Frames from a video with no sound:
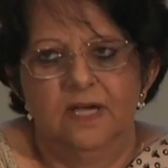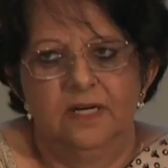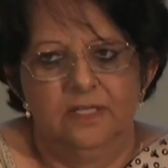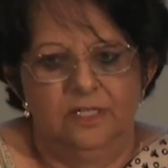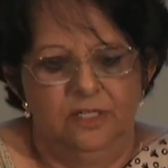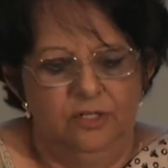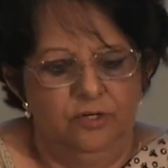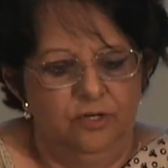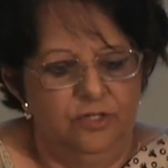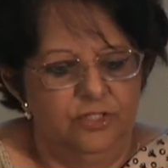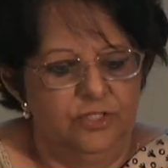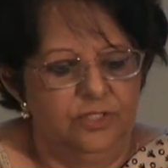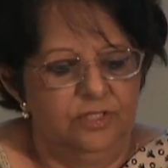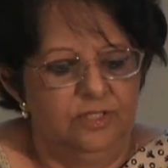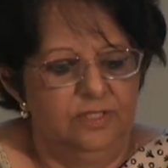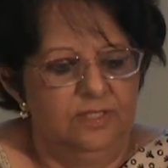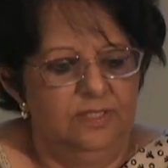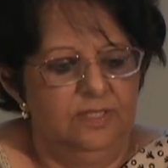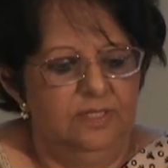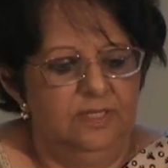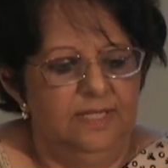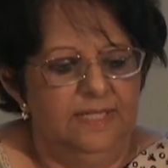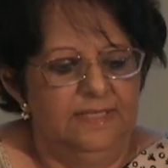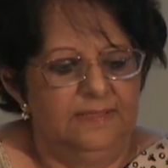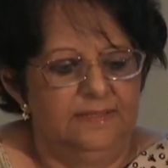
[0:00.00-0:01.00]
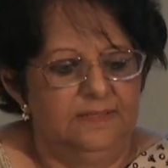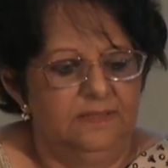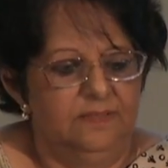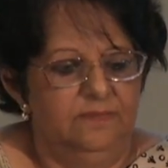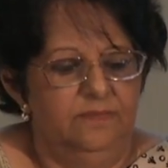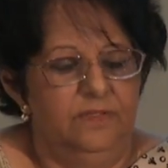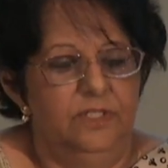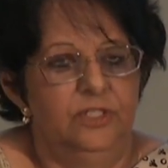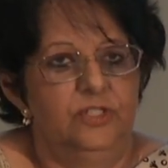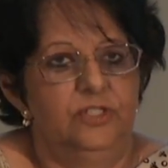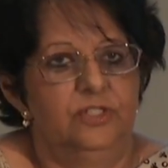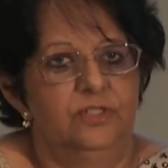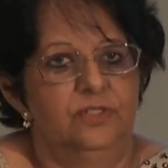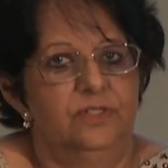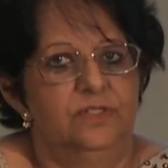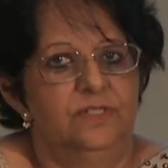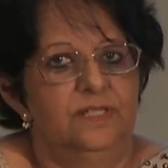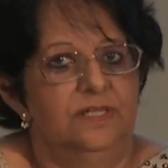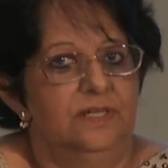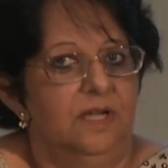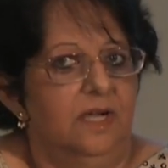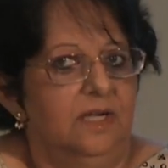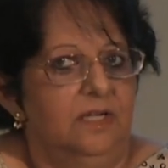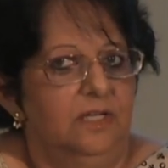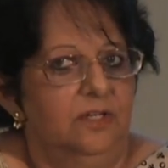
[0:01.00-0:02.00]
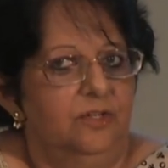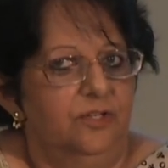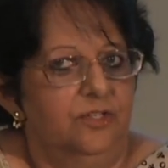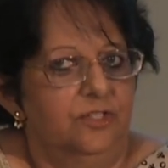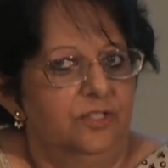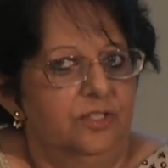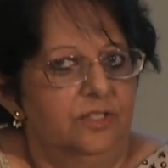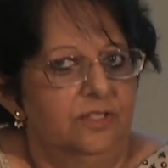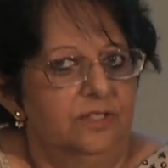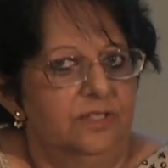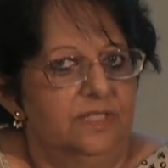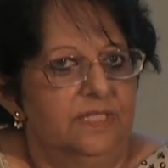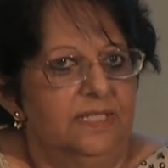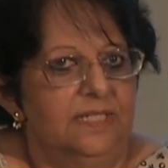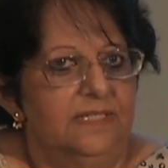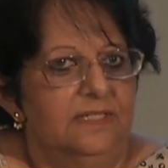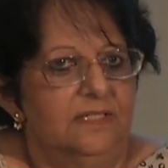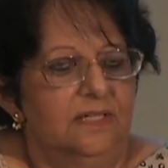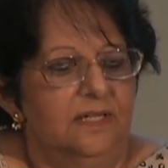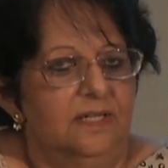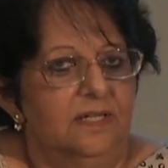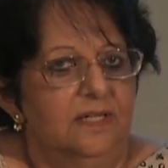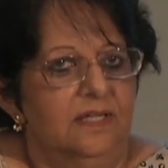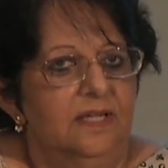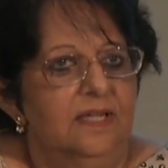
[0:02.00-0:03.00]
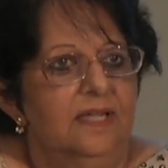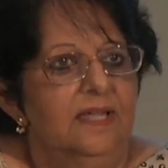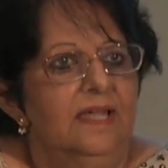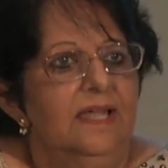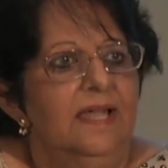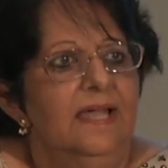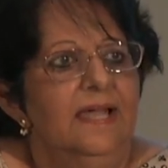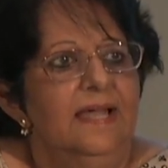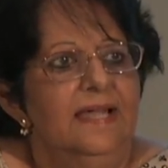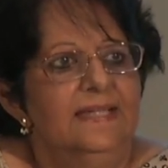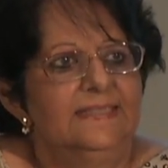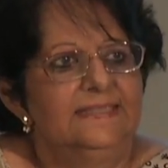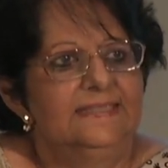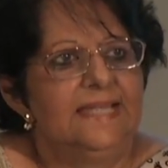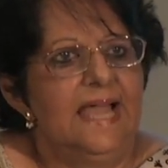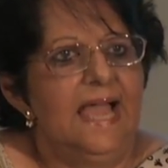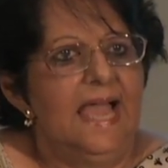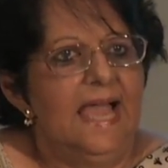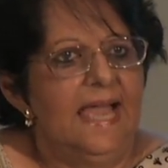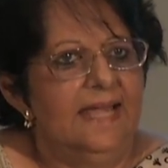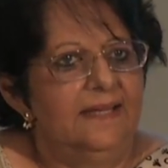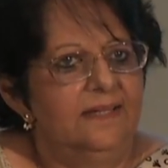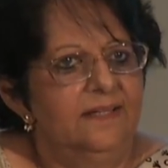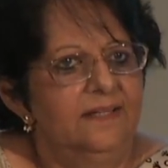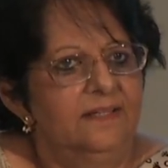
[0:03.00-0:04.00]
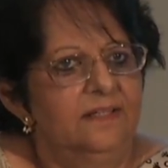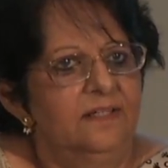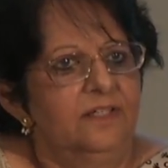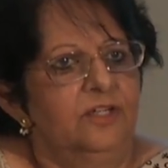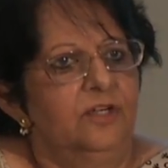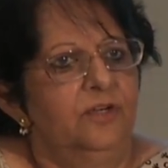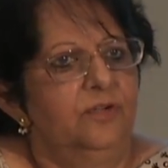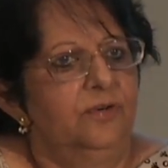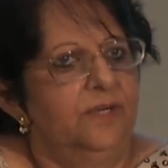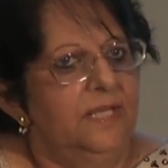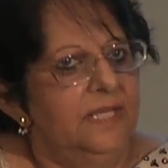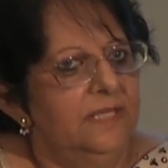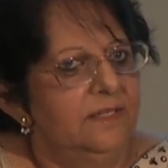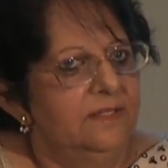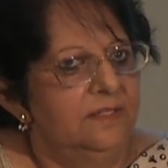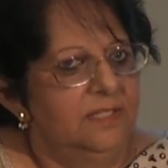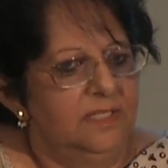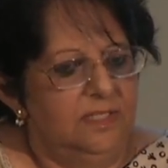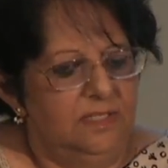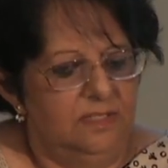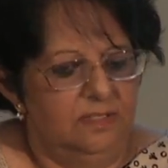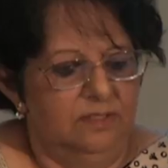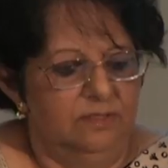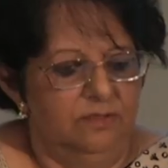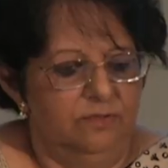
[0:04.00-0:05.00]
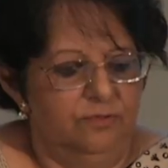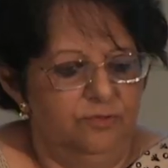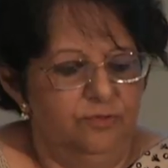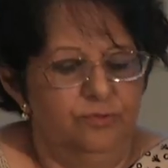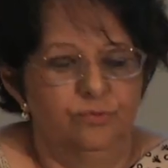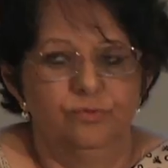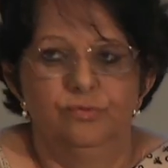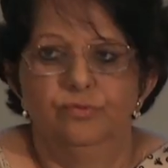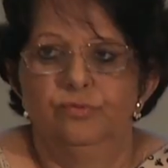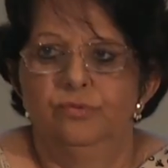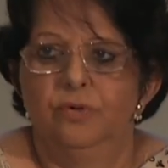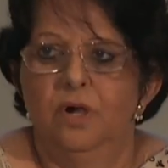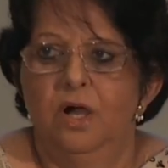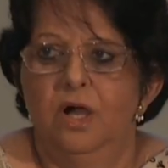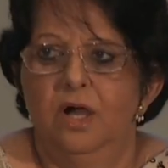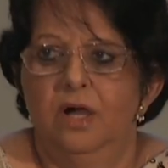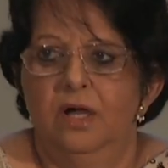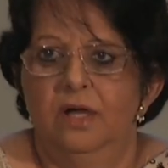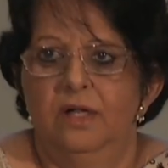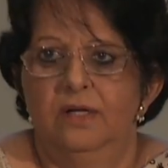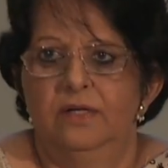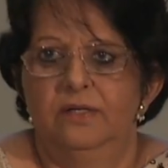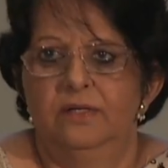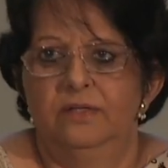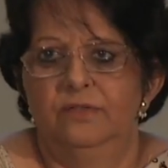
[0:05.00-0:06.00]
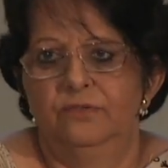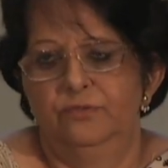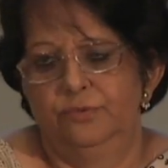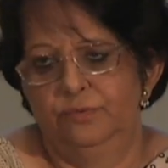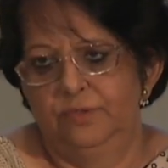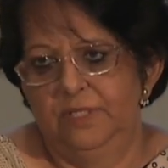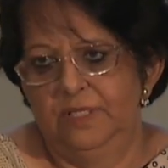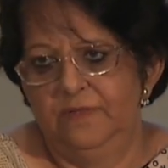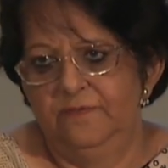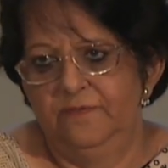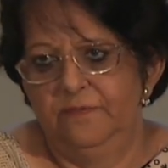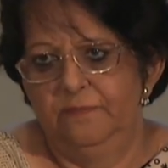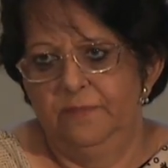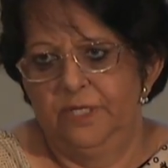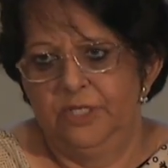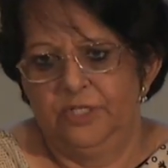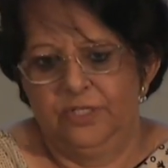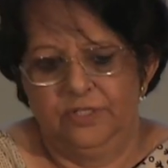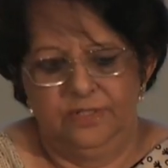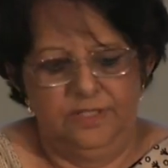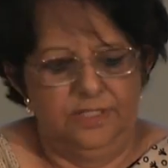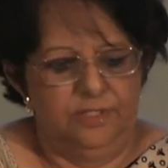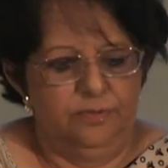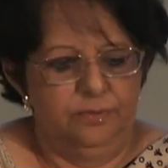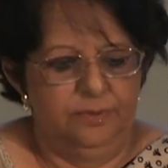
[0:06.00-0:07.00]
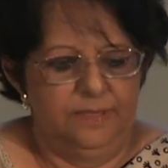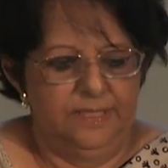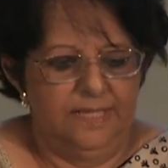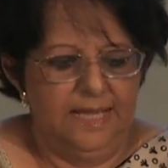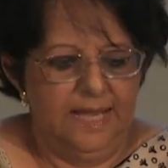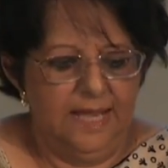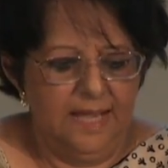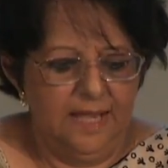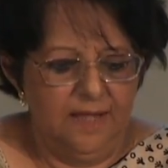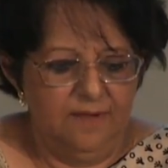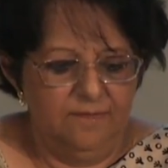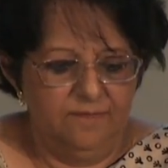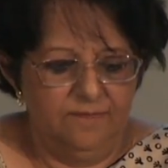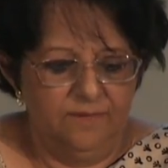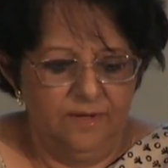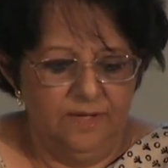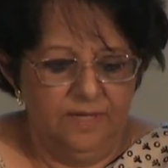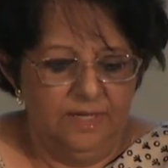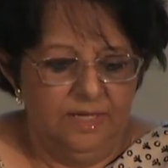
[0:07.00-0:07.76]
archaeological excavations and archaeological data has added a great deal to, our, to the information that we have,